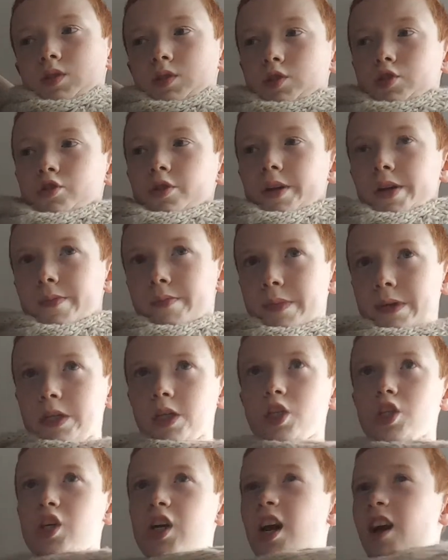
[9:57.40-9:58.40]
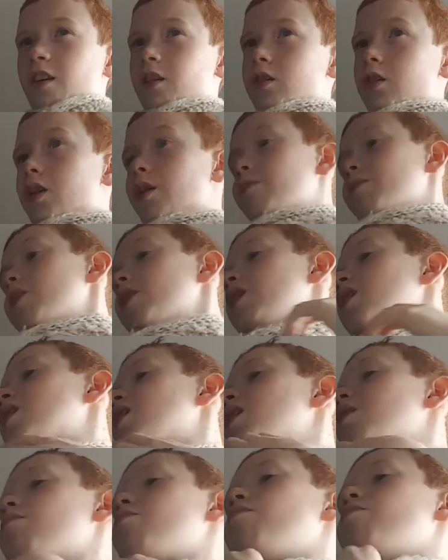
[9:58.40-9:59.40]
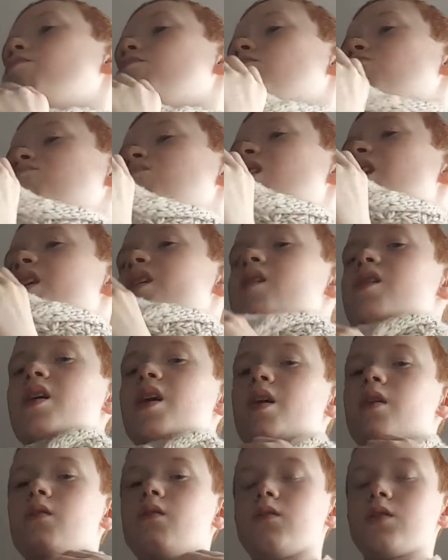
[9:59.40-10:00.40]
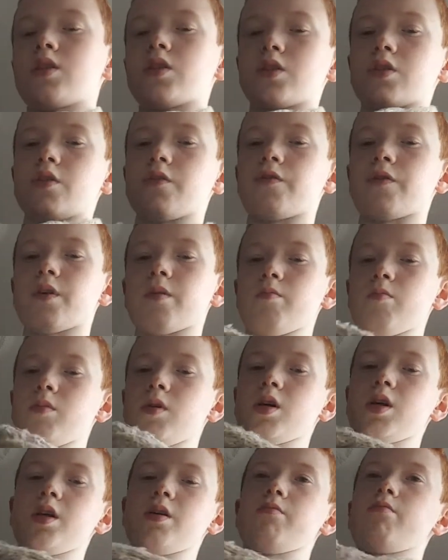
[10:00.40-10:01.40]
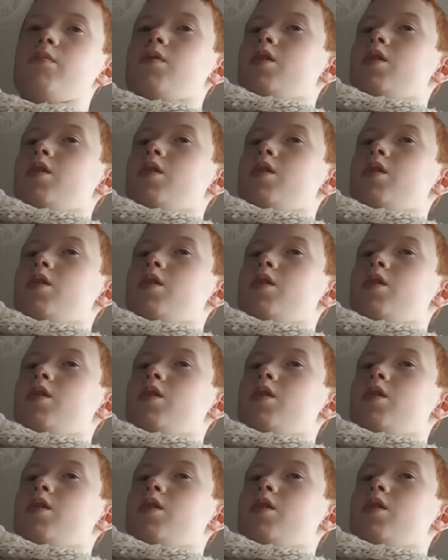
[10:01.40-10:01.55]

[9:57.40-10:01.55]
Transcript: trying to make a channel on my edit out stuff on my